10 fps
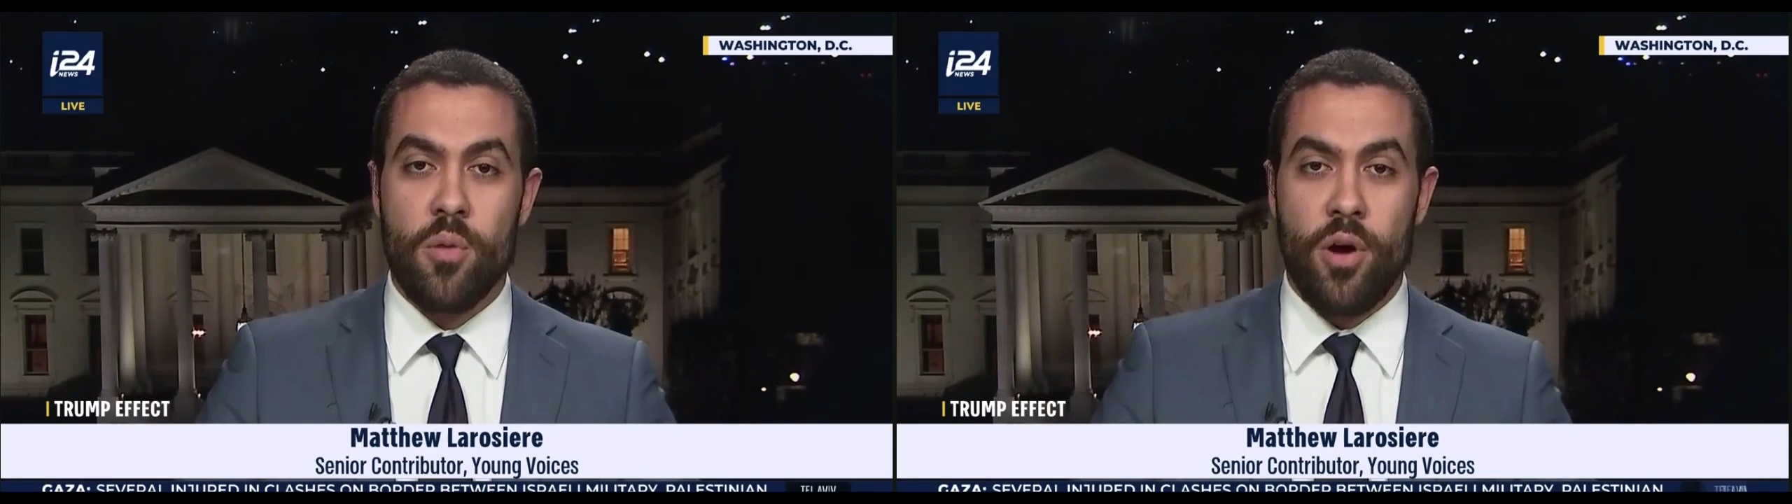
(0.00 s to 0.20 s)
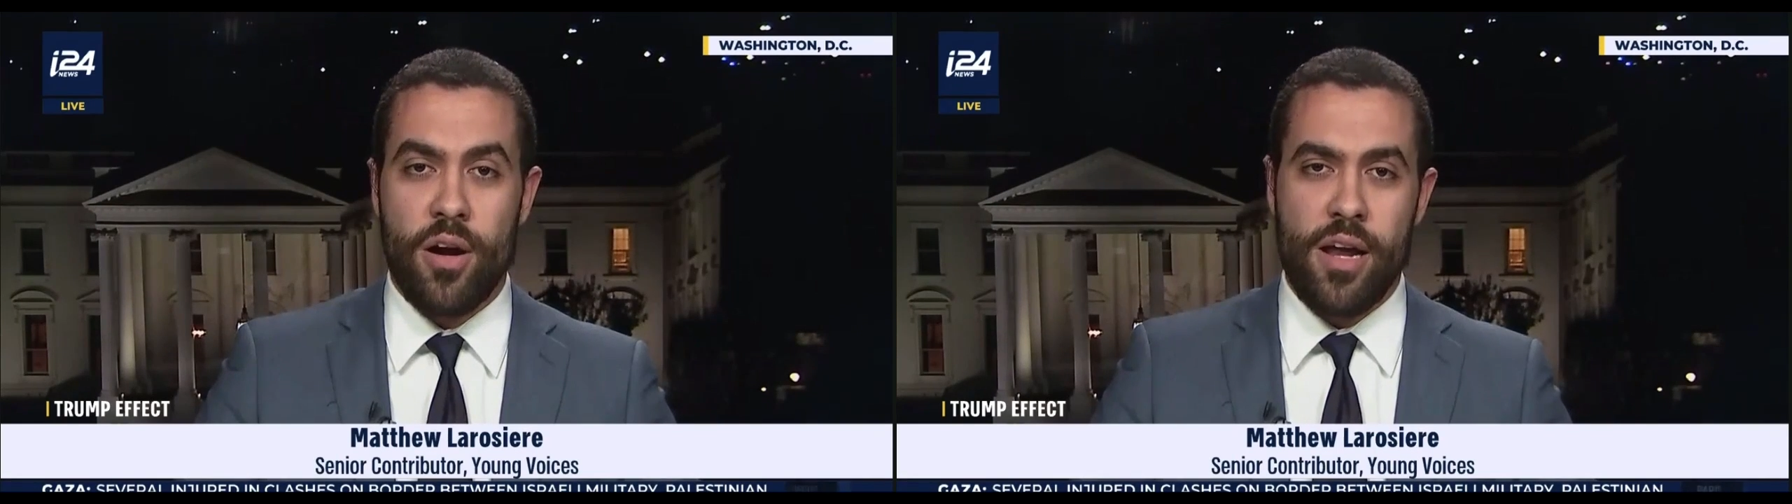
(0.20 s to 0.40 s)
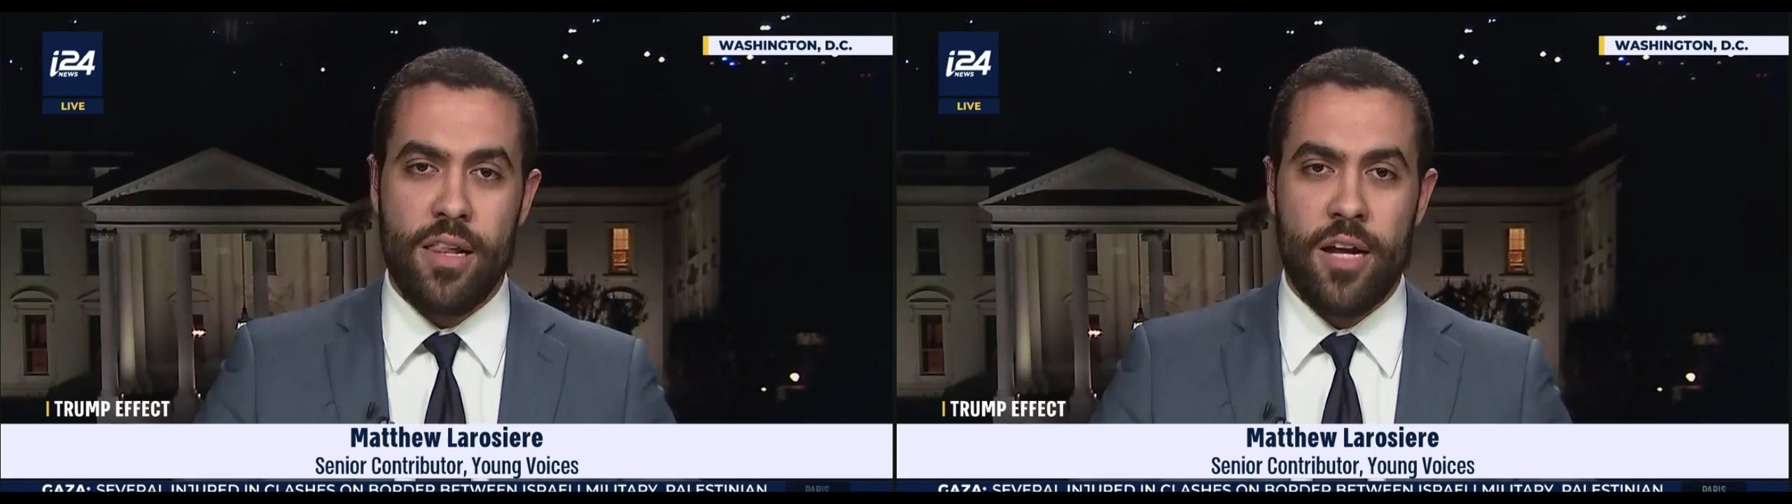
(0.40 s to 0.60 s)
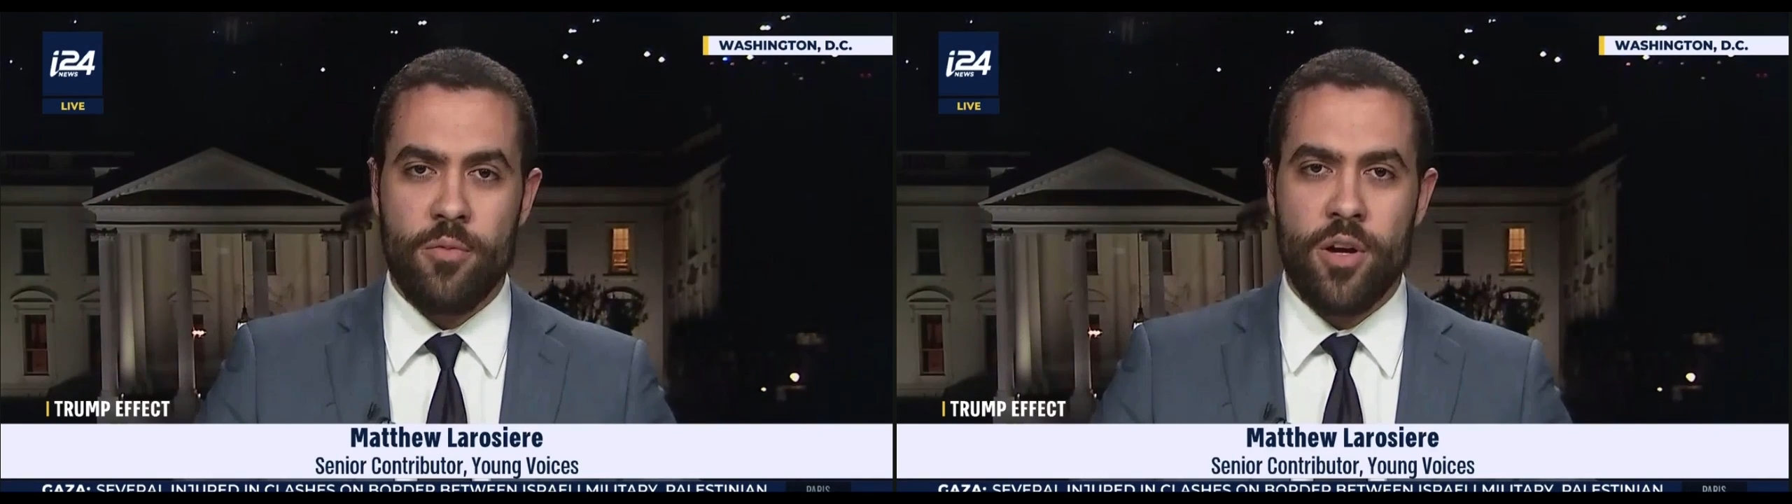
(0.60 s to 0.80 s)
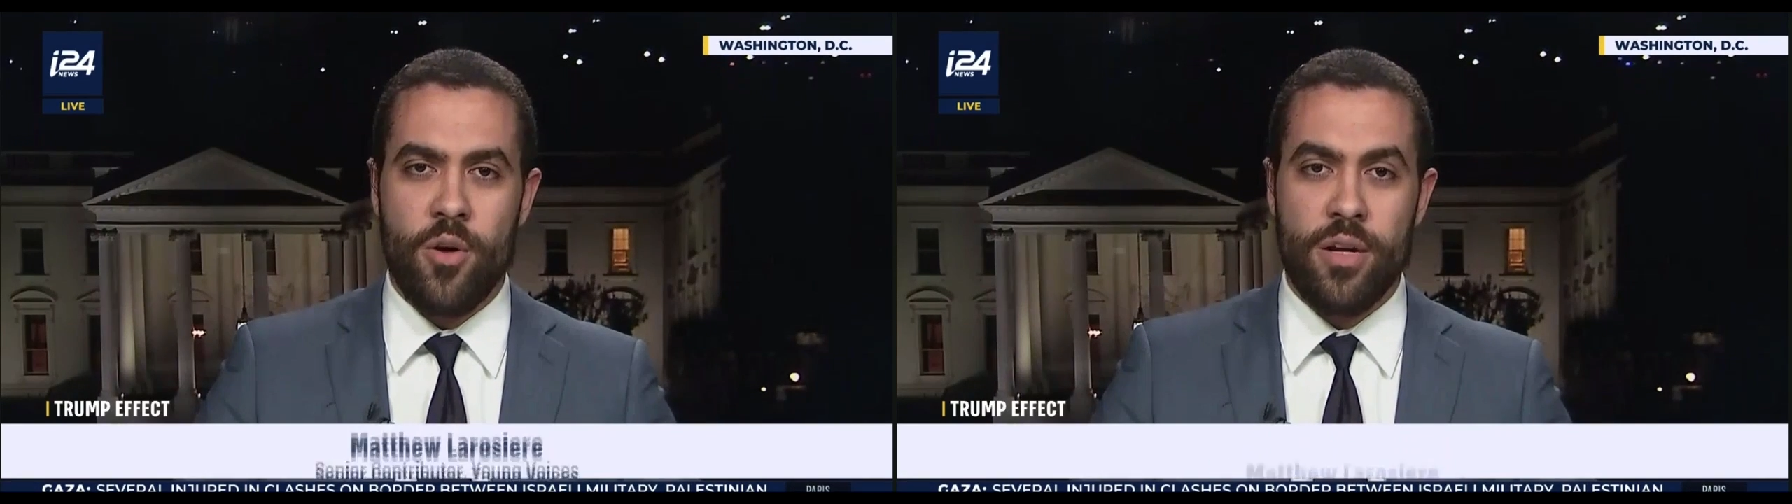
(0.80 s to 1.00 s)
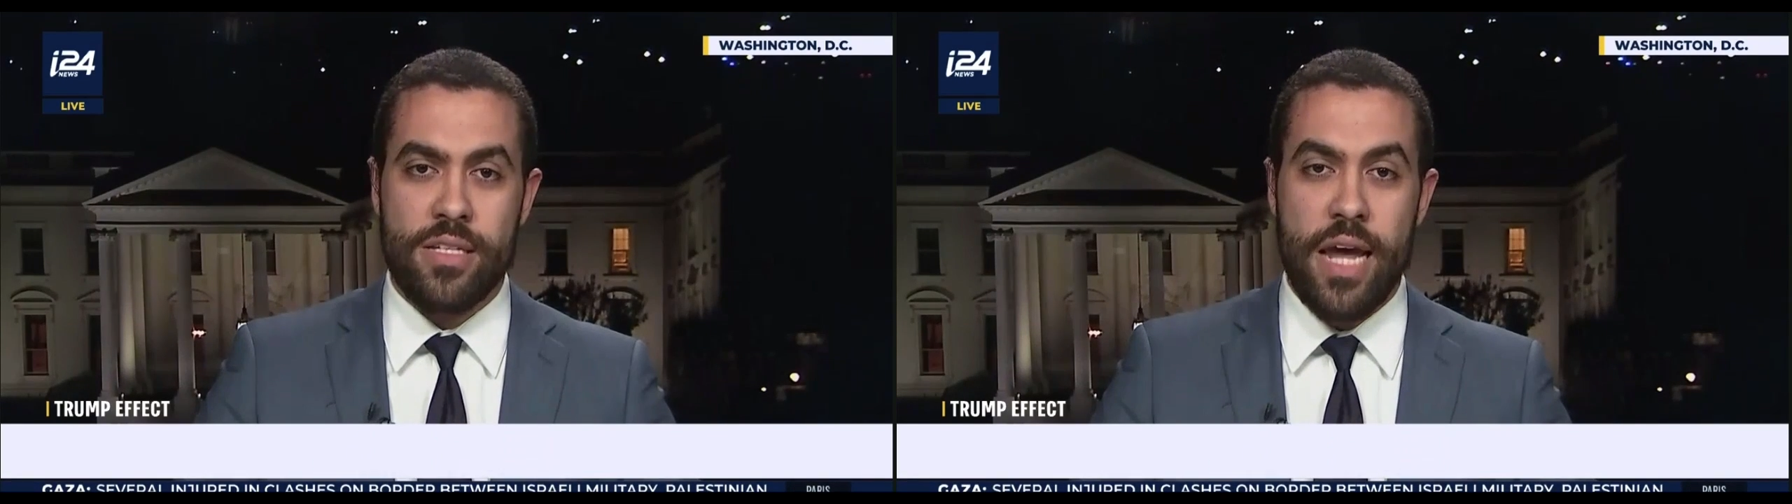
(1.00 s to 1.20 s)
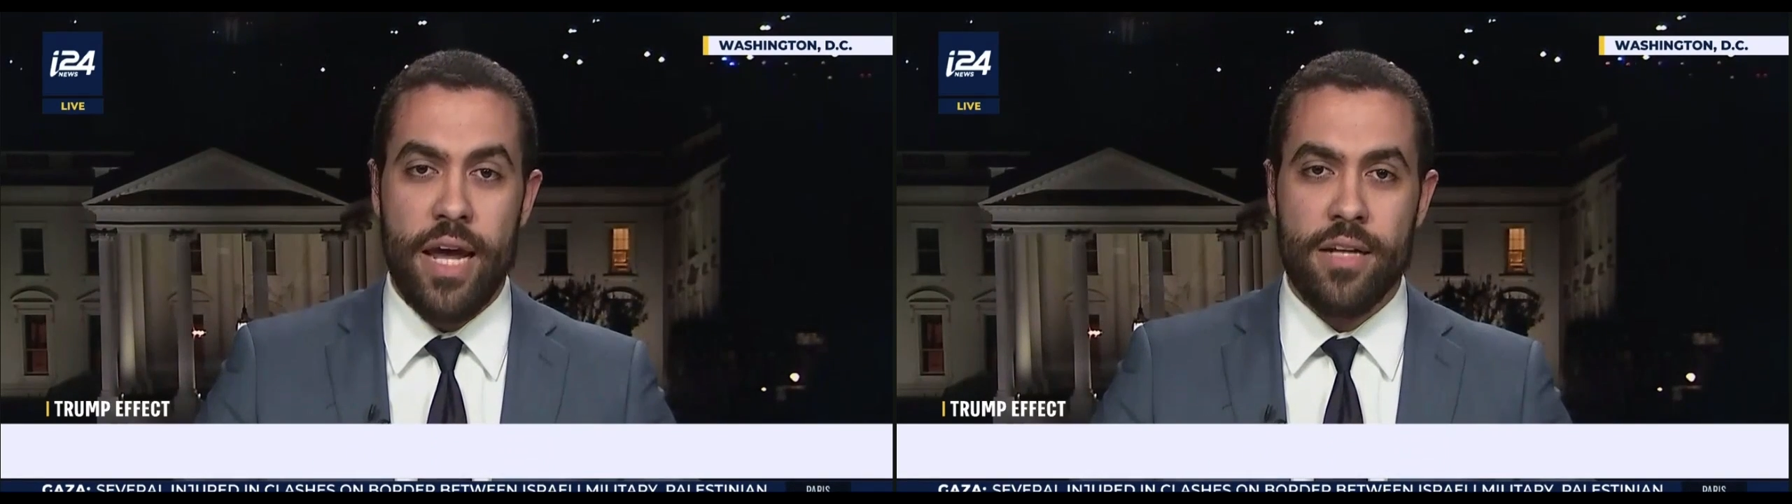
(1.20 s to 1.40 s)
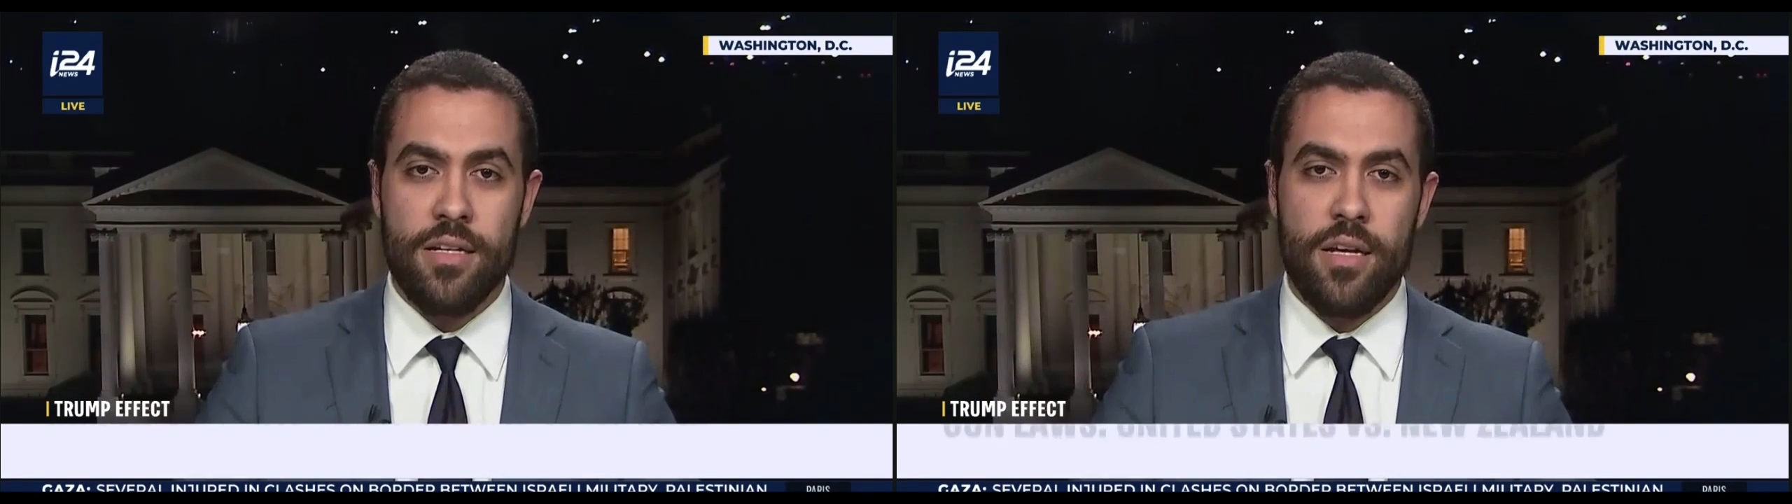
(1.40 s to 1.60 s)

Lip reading: parking lot where no one is hit.